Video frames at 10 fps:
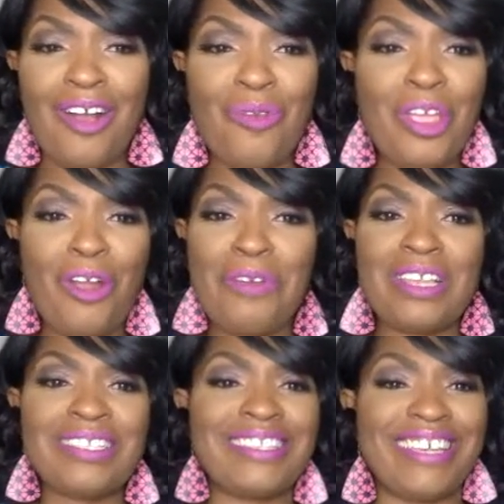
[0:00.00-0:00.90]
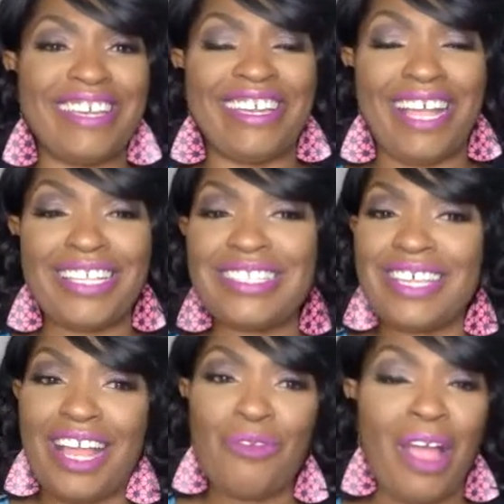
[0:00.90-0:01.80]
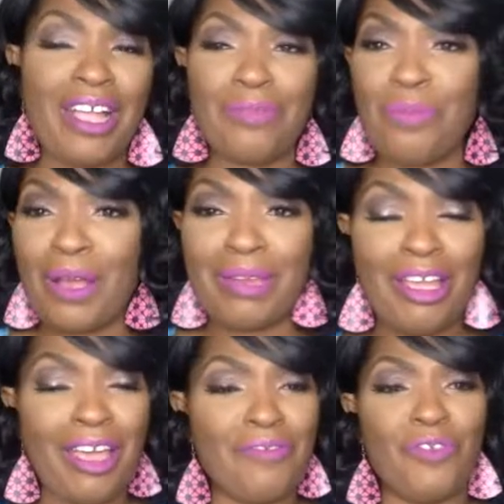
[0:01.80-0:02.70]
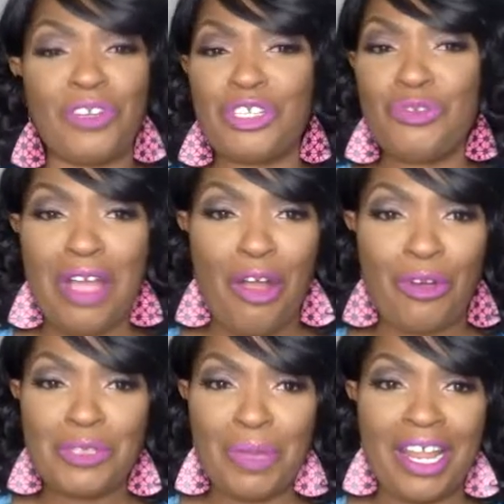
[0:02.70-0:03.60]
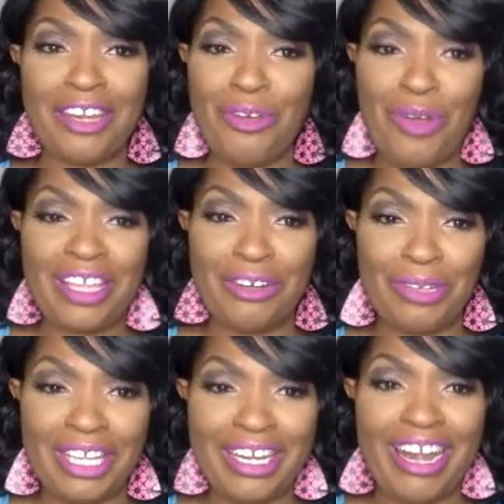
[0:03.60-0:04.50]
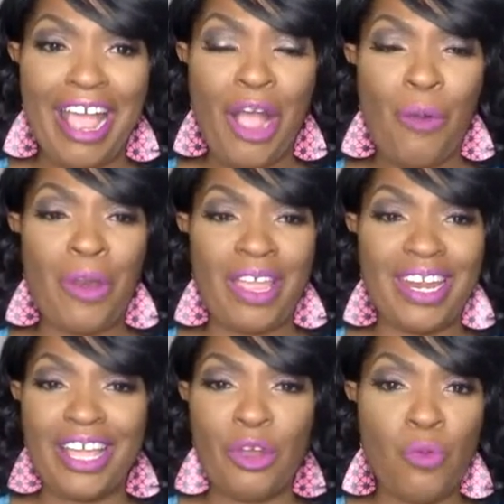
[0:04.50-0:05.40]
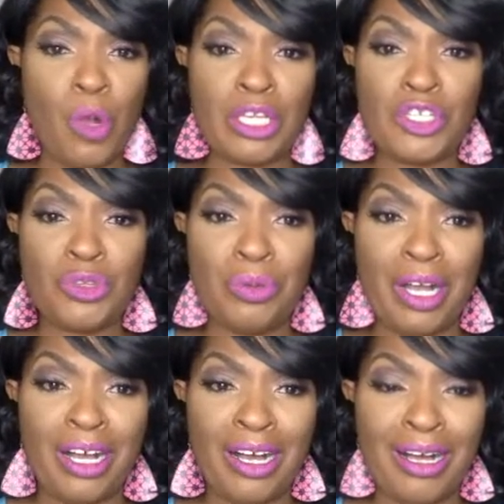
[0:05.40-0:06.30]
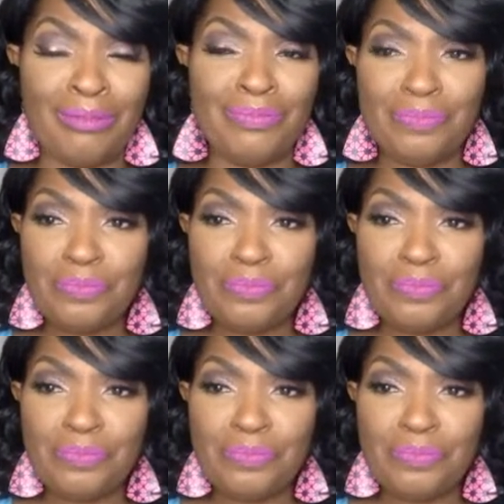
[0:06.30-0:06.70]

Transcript: we already said, I could probably have you for 2 hours, but I know I can only get an hour, and I don't want to. I